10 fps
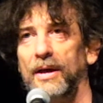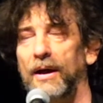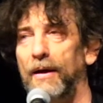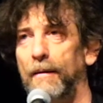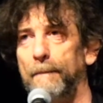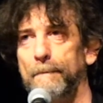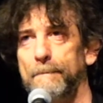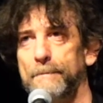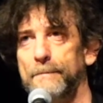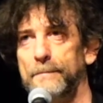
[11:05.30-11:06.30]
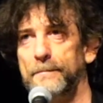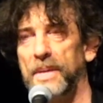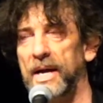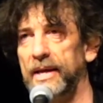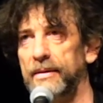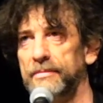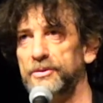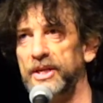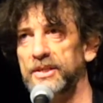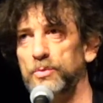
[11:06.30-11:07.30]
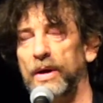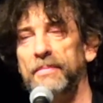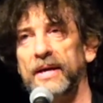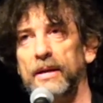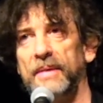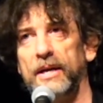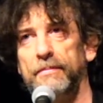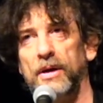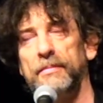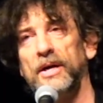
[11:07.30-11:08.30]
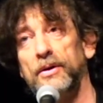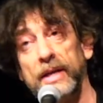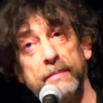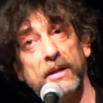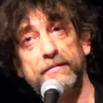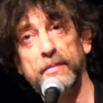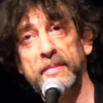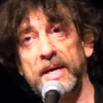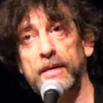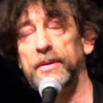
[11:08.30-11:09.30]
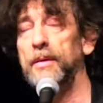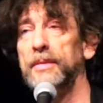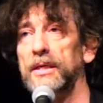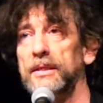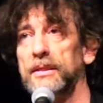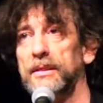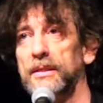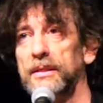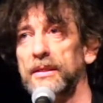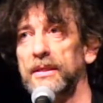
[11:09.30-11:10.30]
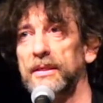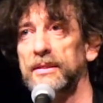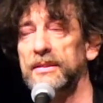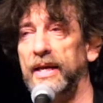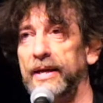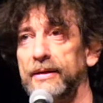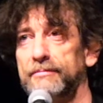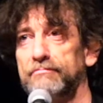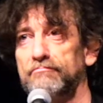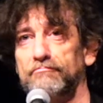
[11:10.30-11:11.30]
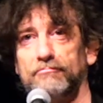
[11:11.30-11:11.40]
by Jason Webley and Amanda Palmer. I got an email from Amanda Palmer saying,